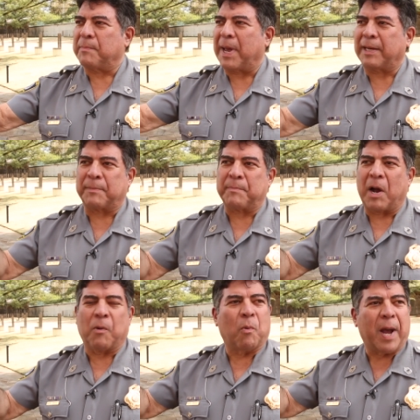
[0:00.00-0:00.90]
making
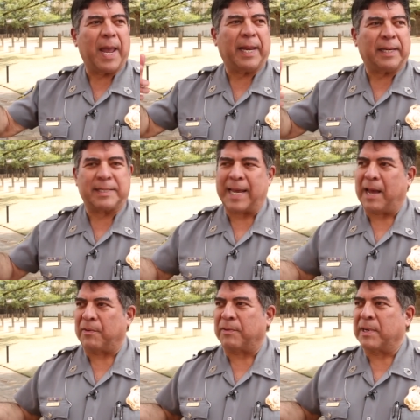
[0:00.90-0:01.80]
my way
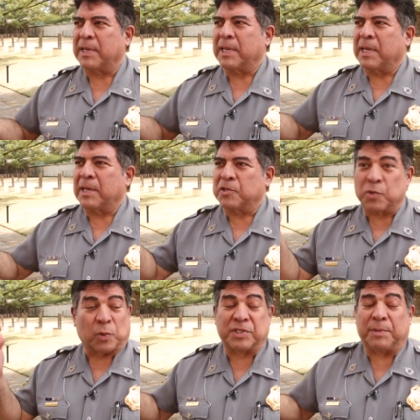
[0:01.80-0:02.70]
down
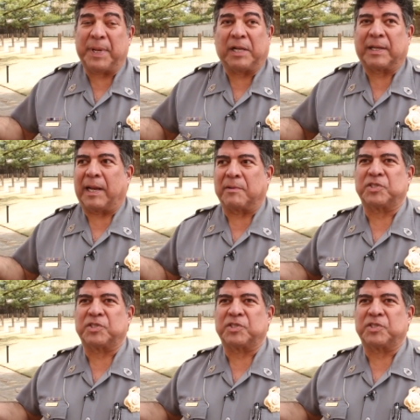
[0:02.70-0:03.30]
towards the building.